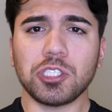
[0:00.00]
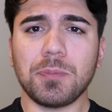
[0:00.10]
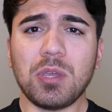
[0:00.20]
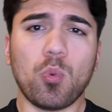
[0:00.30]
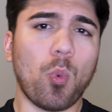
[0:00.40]
to
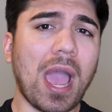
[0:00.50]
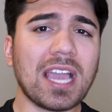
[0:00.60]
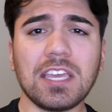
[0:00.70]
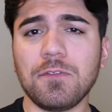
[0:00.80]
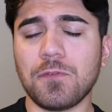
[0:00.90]
be
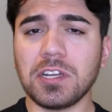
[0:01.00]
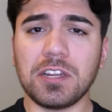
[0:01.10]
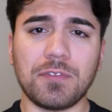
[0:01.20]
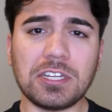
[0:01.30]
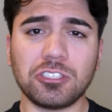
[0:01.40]
wacky fun
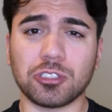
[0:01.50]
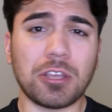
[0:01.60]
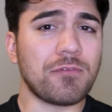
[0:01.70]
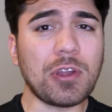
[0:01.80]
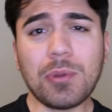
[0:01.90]
adventures,
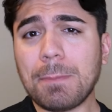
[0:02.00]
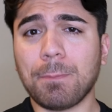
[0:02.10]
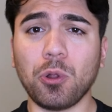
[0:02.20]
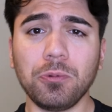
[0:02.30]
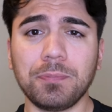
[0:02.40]
very
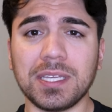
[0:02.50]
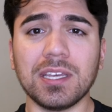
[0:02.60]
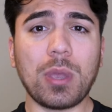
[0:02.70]
pulpy.